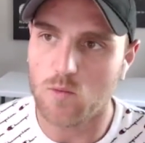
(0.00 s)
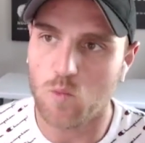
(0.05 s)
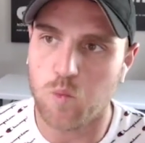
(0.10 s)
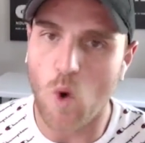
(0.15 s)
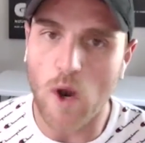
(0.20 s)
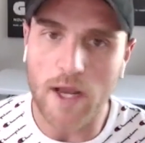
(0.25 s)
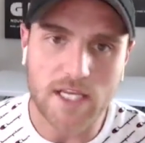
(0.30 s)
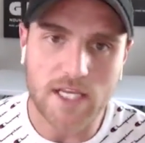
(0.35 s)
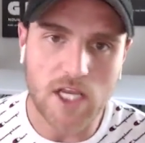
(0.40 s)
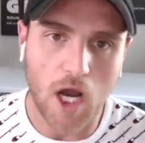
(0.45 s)

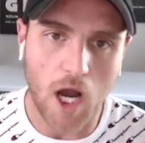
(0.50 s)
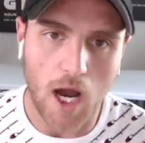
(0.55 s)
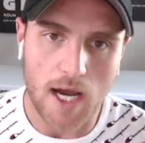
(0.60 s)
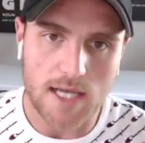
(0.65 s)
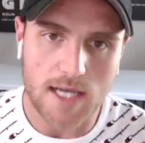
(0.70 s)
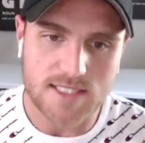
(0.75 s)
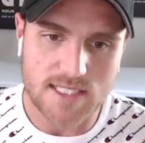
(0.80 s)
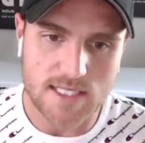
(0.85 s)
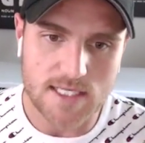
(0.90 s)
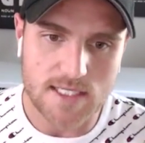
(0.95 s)
what
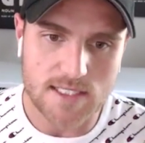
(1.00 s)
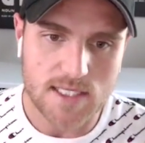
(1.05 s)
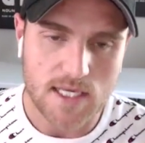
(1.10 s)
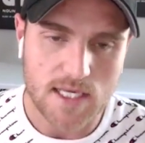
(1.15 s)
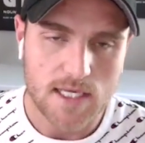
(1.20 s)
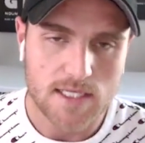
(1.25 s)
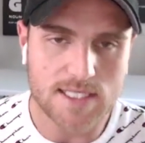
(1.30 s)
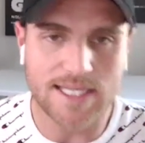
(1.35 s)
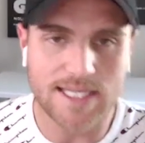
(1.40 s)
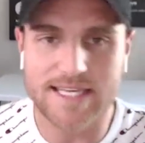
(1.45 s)
causes
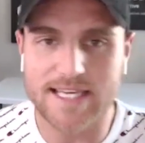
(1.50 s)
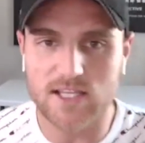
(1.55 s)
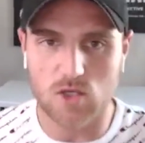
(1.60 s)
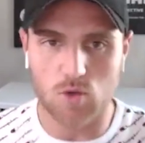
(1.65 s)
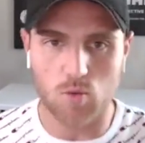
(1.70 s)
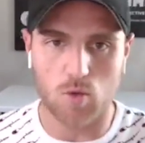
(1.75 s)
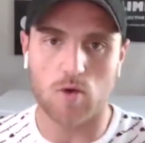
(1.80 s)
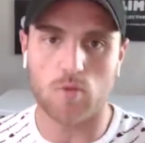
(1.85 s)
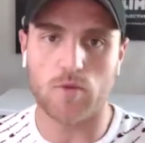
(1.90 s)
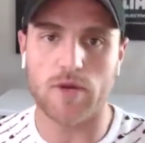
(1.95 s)
to get to
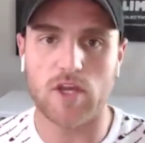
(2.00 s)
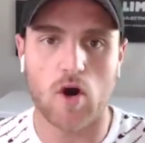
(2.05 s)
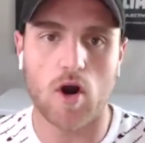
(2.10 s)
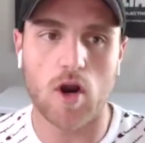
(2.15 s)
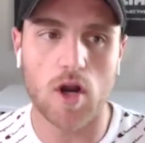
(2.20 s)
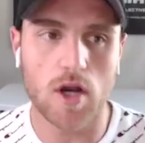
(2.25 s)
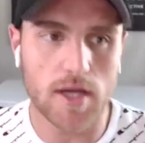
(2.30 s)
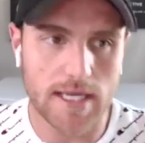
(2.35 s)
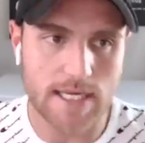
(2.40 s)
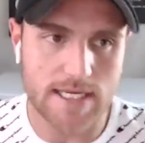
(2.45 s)
where we
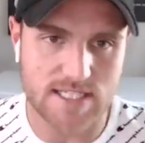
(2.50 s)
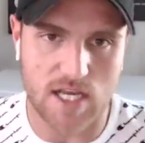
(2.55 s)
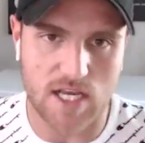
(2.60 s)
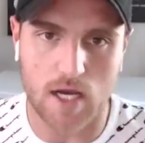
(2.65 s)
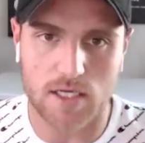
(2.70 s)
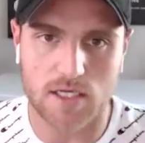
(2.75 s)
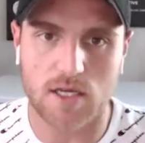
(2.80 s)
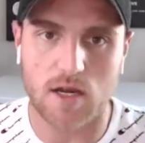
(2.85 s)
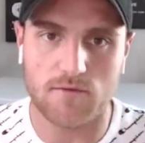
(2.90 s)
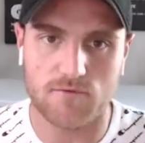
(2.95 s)
are is
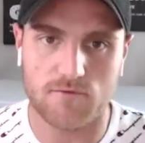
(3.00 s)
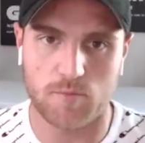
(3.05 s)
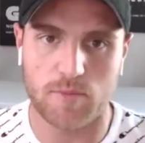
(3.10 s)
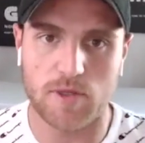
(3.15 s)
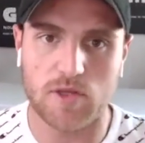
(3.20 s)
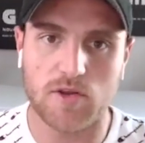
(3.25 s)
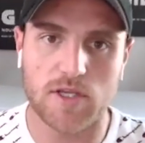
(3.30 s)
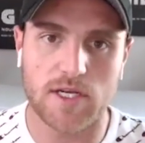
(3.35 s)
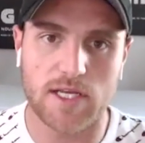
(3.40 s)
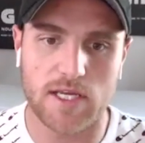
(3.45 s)

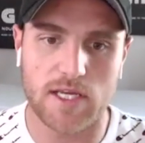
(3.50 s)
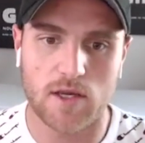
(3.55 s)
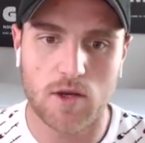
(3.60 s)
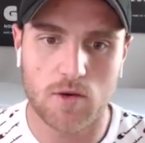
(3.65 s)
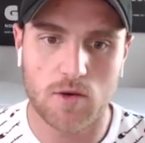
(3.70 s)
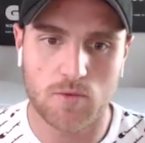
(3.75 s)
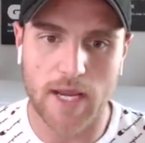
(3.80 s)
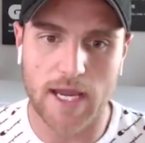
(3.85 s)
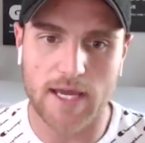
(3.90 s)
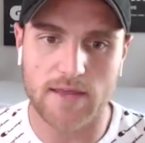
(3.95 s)
uncomfortability,
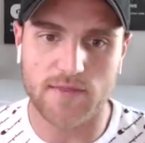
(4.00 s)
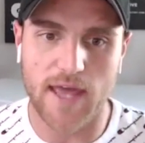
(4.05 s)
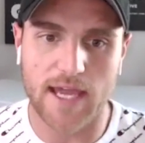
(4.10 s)
right?